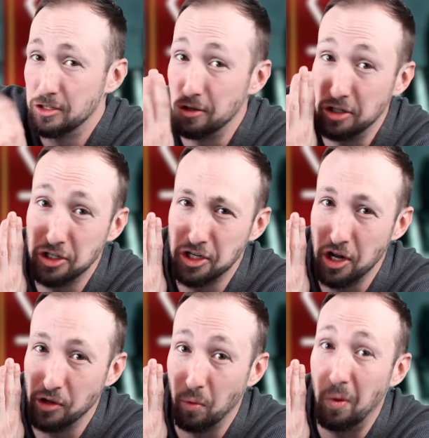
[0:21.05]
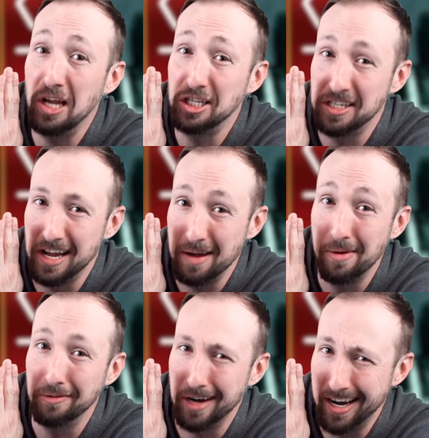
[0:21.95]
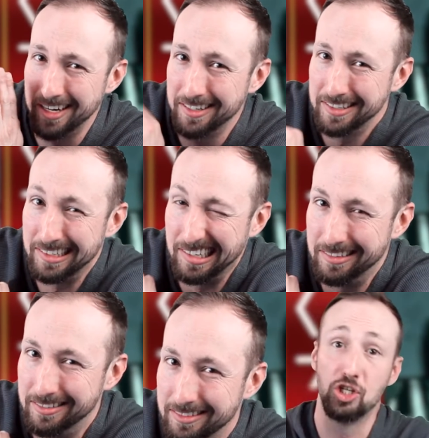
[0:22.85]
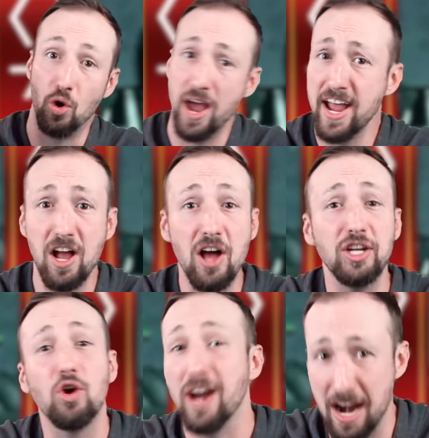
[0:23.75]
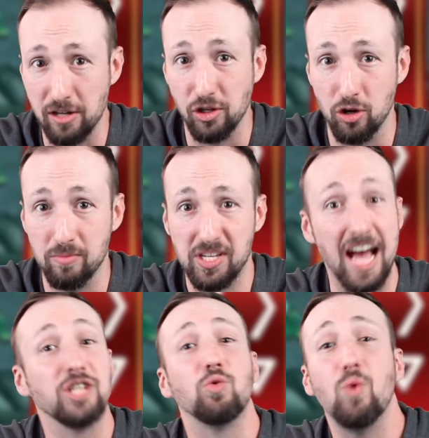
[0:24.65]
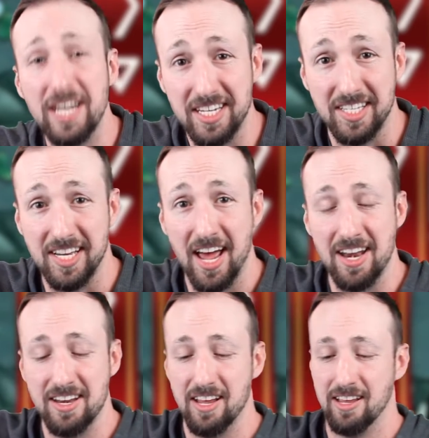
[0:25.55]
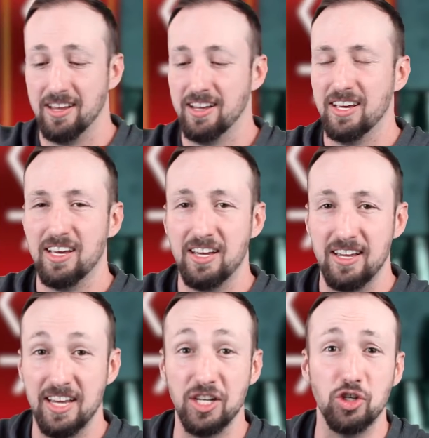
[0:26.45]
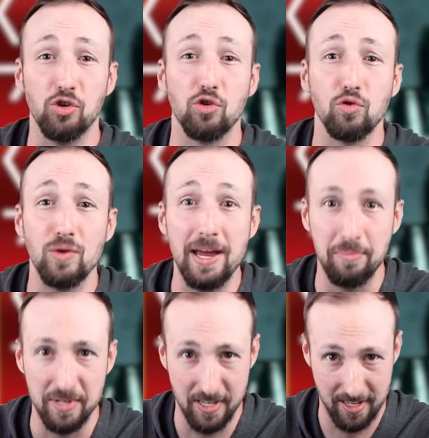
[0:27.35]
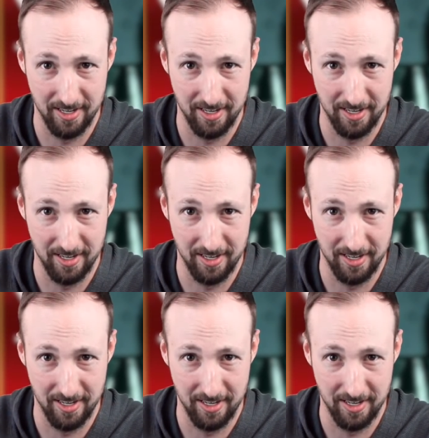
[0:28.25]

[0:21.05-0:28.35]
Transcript: So just another Wednesday, am I right? So hang on to your heirlooms as we descend into Crypt.